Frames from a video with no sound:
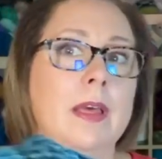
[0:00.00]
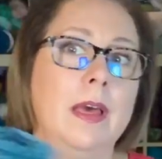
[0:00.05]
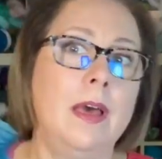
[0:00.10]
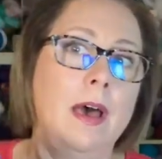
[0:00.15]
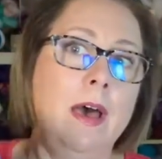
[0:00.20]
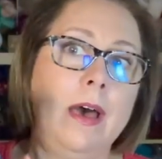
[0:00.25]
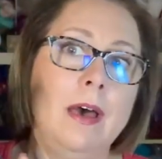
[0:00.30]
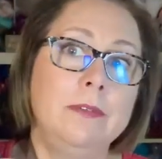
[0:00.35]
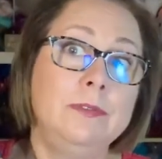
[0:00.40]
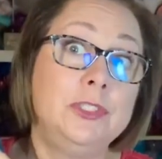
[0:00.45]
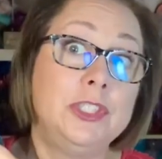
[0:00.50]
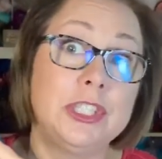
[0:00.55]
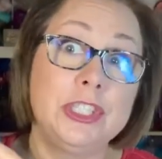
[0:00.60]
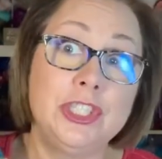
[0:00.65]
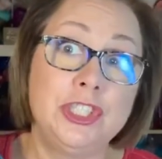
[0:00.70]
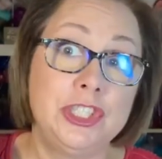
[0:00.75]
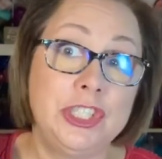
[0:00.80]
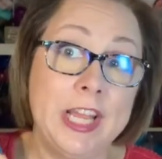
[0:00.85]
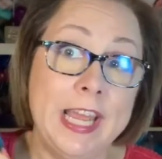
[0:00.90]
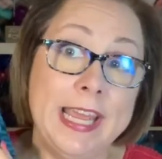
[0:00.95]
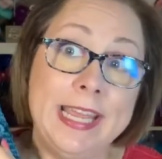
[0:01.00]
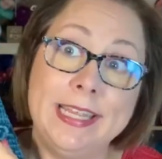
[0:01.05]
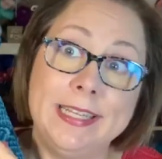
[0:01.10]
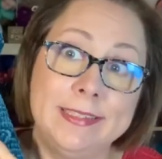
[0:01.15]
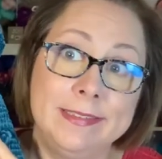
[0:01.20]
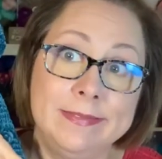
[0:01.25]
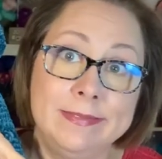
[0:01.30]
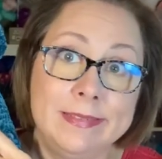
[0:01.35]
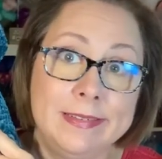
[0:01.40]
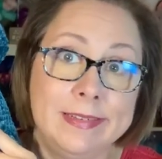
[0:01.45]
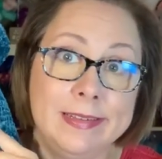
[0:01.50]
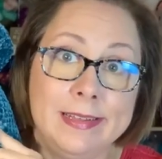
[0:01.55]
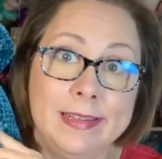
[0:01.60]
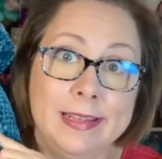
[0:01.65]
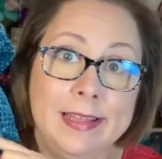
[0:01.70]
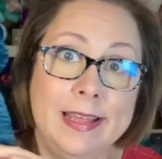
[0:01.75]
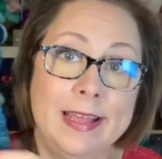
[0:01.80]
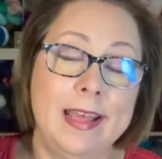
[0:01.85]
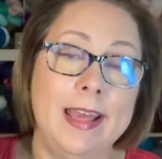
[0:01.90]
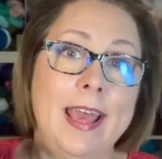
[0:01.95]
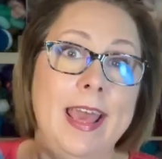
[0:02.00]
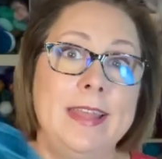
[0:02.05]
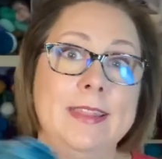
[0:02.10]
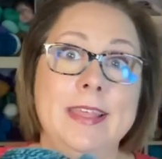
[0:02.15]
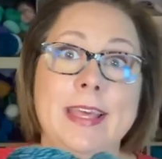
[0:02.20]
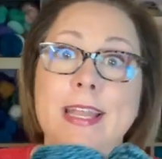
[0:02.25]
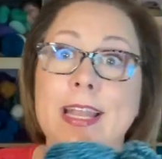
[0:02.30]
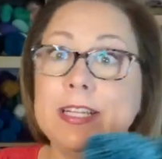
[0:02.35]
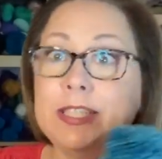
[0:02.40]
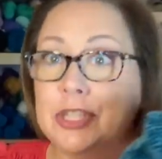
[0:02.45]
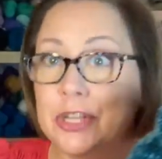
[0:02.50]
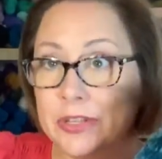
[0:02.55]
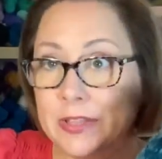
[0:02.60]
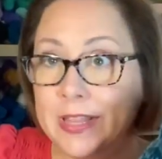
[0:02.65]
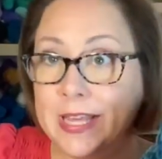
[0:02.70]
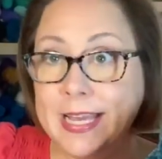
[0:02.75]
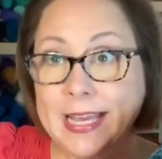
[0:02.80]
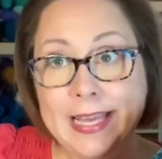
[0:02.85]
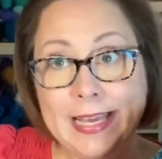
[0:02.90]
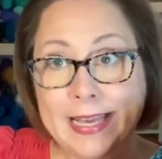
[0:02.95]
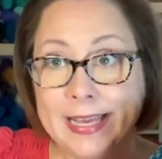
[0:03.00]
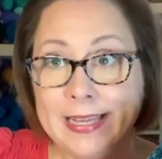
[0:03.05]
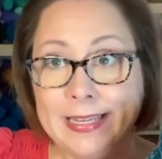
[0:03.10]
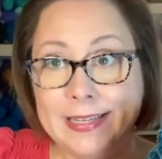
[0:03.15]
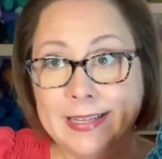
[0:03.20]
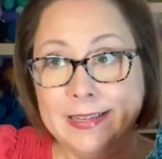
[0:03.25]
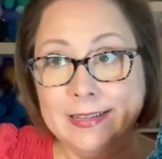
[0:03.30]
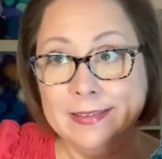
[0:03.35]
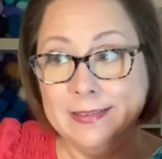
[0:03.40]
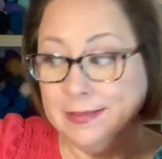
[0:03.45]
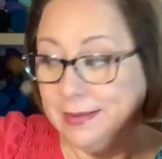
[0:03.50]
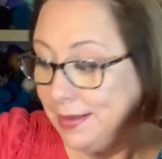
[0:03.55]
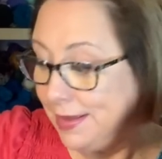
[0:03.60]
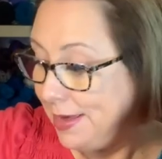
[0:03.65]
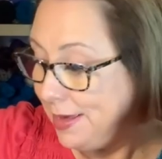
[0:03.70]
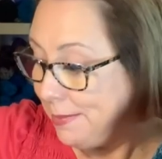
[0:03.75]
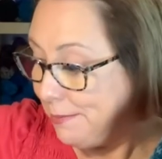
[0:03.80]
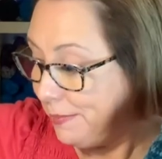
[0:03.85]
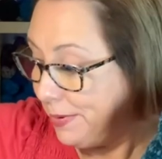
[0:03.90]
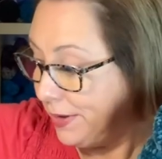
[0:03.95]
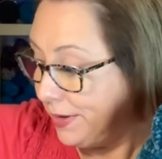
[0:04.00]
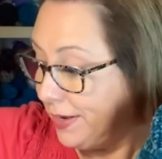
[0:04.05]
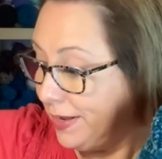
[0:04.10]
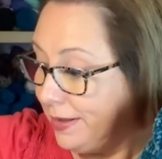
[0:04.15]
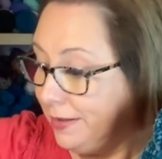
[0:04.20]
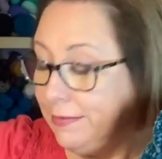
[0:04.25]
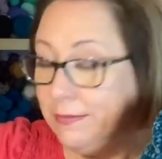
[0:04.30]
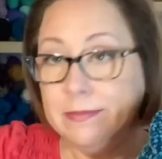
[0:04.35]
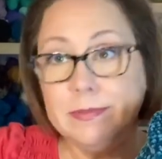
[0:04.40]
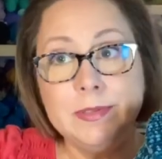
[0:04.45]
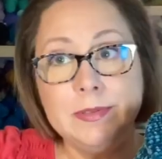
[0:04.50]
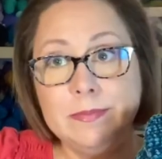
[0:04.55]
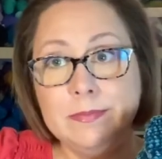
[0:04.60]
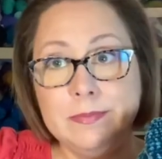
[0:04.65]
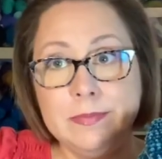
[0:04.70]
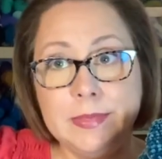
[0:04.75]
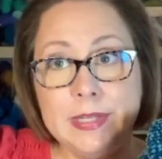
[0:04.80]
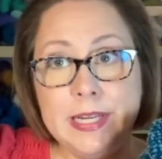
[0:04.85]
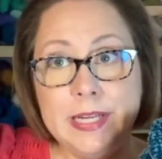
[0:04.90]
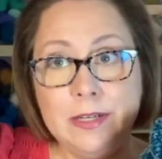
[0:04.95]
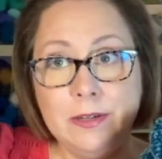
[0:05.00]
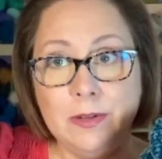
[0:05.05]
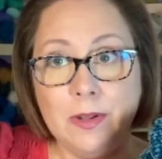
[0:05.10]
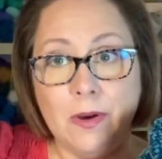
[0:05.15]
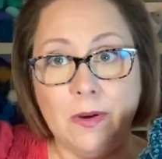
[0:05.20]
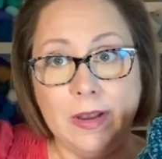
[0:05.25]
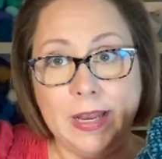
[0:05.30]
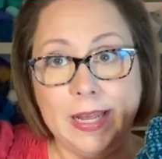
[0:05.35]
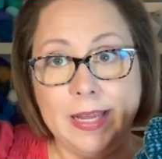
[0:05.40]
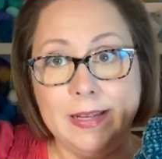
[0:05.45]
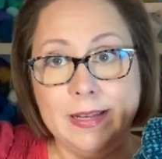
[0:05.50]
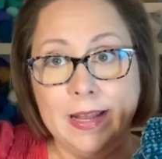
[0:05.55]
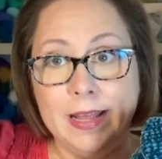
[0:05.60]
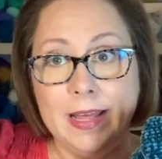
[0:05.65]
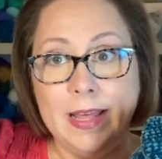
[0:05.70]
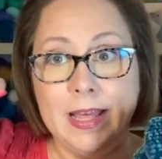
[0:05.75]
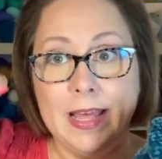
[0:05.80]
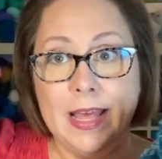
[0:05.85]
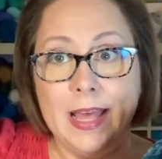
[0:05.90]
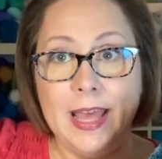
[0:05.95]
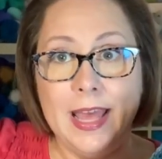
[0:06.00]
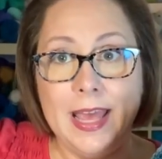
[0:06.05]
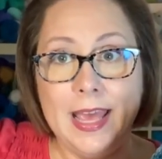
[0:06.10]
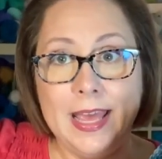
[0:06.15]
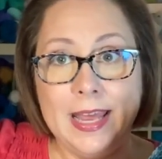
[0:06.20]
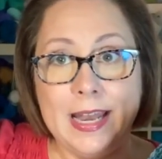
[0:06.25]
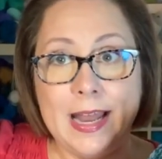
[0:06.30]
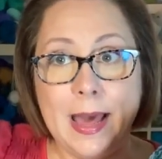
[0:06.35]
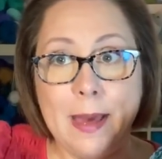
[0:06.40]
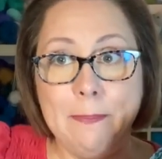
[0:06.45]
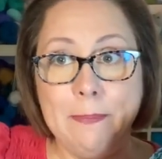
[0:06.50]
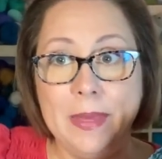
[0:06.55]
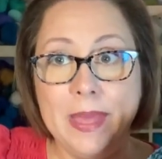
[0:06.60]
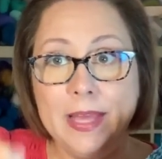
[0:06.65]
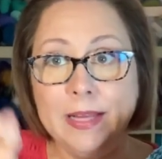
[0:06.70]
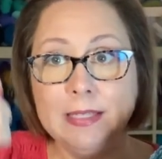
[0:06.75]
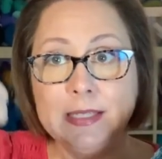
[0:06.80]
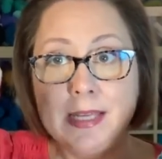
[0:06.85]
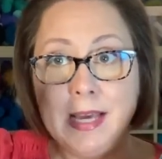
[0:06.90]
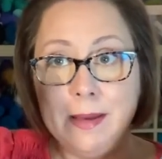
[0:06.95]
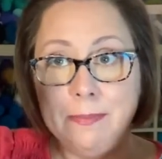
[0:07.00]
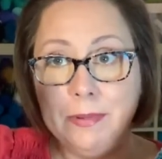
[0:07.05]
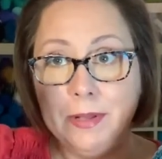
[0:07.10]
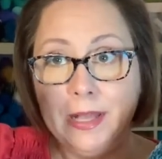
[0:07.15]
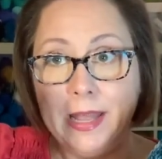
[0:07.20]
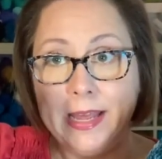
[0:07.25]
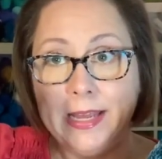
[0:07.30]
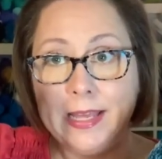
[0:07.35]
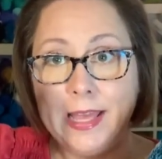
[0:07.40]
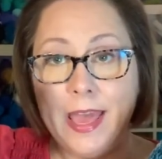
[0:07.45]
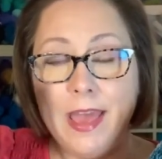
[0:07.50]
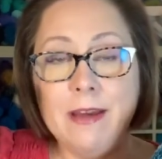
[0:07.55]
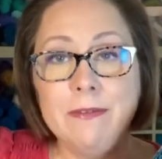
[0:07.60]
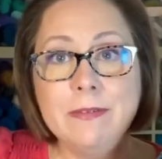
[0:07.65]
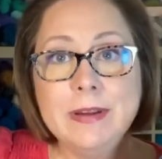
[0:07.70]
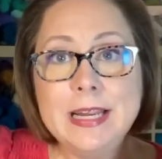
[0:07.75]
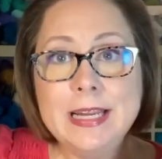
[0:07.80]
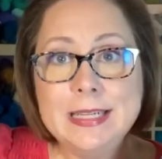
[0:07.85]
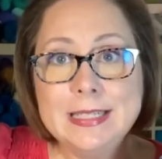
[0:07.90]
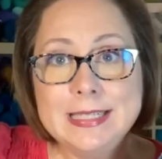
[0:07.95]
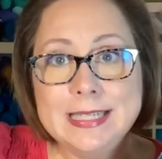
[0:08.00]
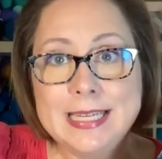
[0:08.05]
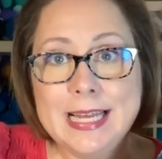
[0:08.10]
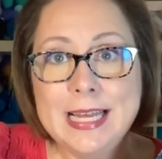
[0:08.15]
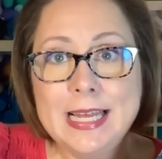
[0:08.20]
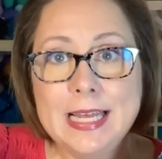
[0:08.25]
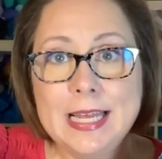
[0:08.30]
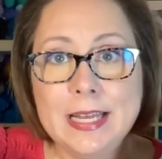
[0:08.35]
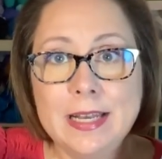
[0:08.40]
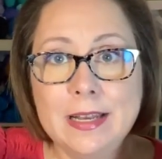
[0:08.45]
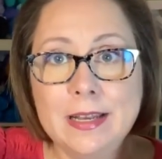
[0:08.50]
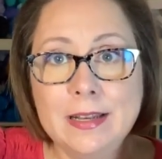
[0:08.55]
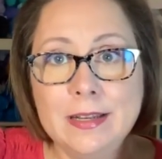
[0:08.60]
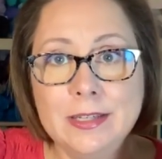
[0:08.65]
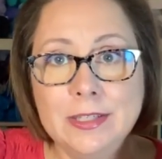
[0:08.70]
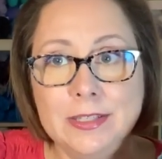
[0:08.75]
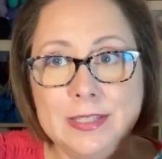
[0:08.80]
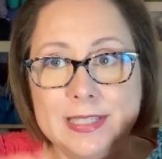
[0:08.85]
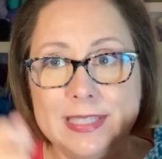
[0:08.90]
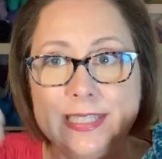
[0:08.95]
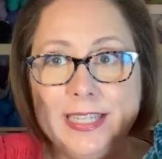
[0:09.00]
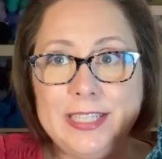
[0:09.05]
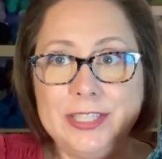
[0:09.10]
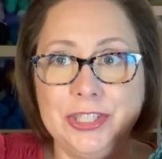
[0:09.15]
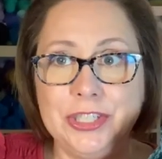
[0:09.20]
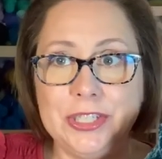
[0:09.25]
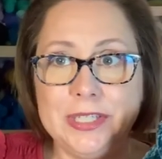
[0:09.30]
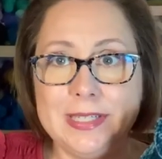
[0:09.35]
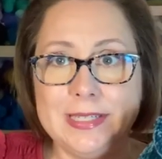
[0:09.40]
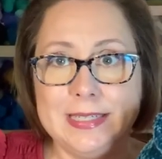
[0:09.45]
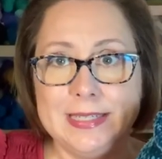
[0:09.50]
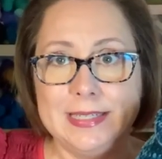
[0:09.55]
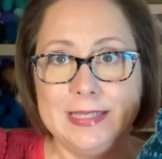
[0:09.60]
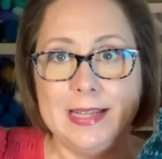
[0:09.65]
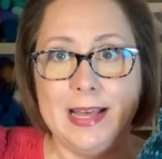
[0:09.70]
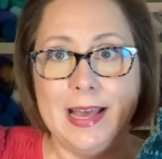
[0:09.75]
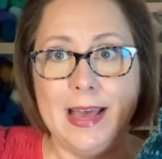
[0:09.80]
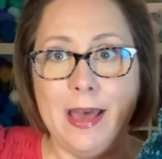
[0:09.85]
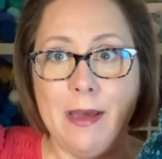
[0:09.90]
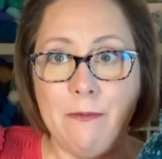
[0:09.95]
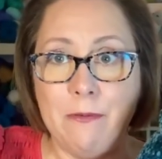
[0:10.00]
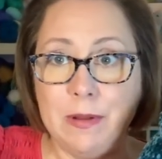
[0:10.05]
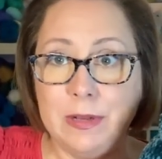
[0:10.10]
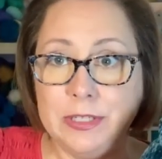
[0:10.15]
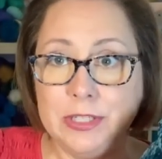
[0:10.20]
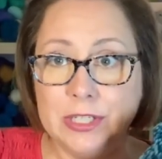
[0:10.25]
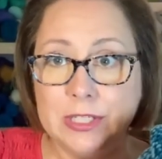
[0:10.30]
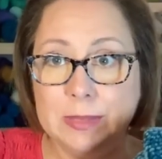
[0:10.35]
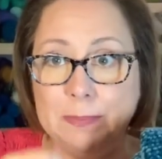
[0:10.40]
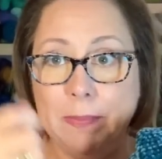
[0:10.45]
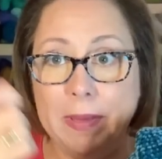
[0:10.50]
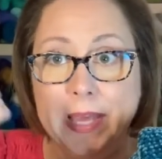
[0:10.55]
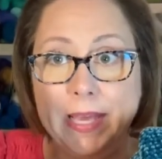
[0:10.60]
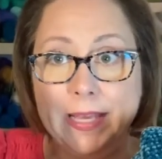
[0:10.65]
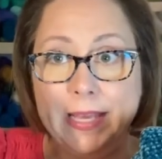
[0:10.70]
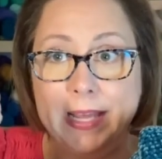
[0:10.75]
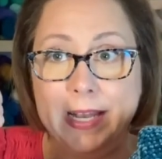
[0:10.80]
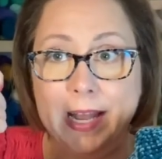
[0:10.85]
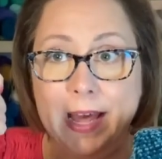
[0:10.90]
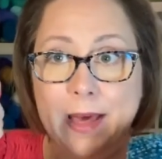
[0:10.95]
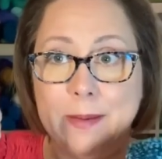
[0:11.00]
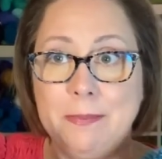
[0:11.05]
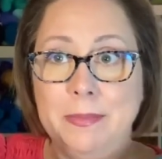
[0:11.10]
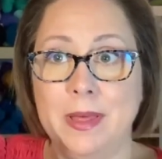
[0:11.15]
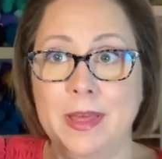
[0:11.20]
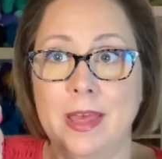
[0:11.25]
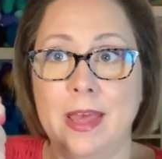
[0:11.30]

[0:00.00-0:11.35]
of just chain. And then I took the end and put a needle on it and I picked up like every 10 stitches, I would just pick it up.